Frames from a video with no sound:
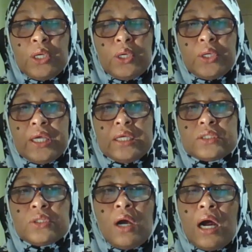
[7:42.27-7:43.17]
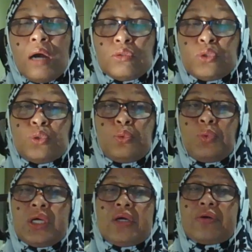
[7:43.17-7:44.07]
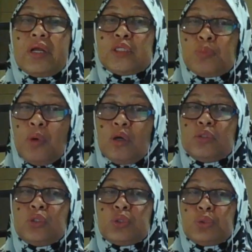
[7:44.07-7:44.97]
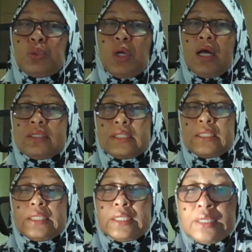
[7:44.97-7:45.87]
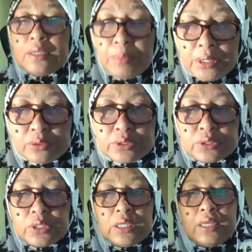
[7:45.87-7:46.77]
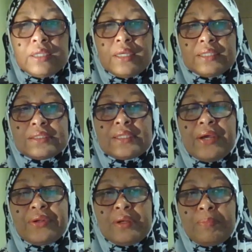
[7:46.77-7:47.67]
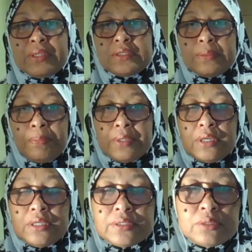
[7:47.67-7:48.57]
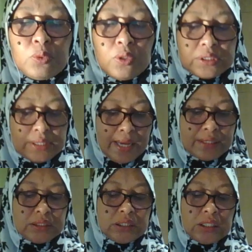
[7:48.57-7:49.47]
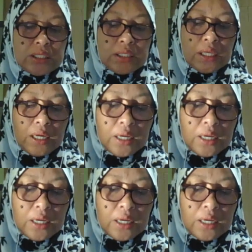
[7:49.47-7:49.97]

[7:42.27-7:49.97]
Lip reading: Okay, so how do we respond to elderly abuse? These guiding principles was actually